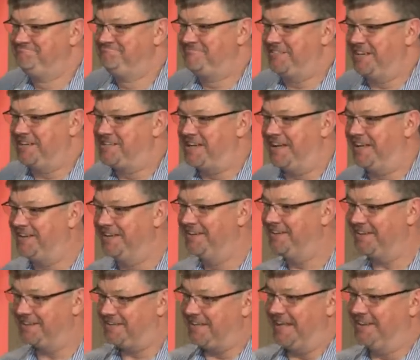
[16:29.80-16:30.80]
He said,
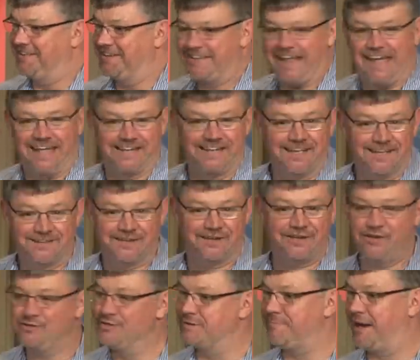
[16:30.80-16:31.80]
at the end of the day, they're
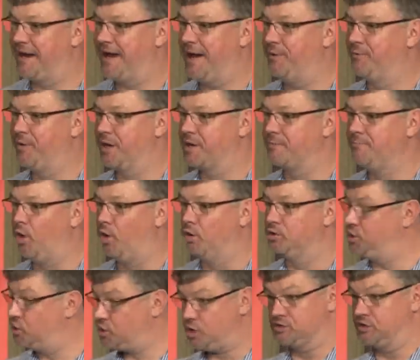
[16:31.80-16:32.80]
using my network more.
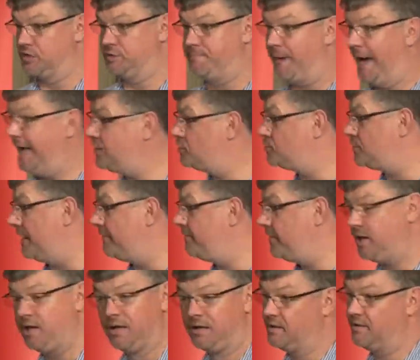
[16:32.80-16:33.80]
Just because it's bad
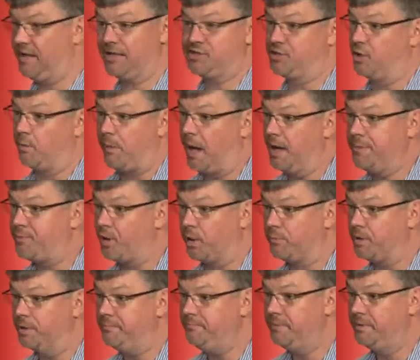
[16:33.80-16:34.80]
traffic, that's not my
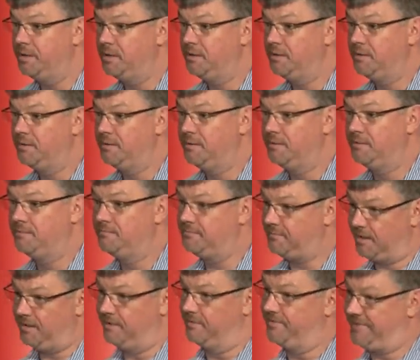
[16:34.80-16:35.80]
problem.
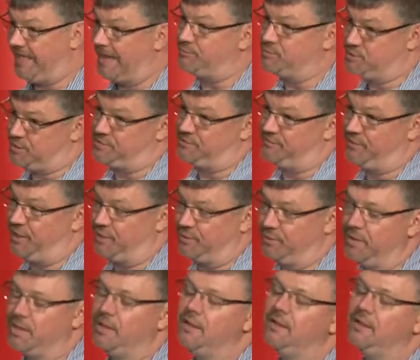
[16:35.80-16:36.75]
And that was his view.